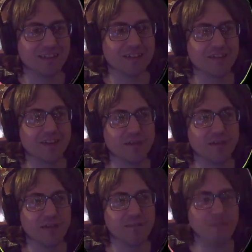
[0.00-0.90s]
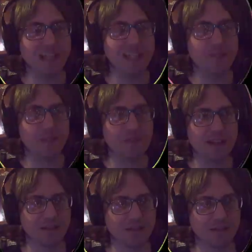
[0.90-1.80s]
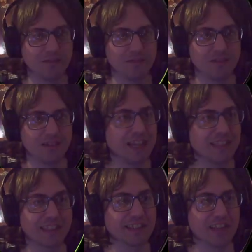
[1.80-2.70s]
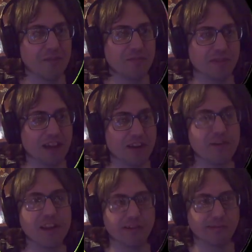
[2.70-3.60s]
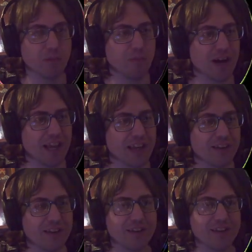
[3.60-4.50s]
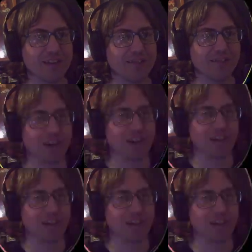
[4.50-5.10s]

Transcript: Right, if I mash up the middle, that doesn't open. That only goes one way. Right.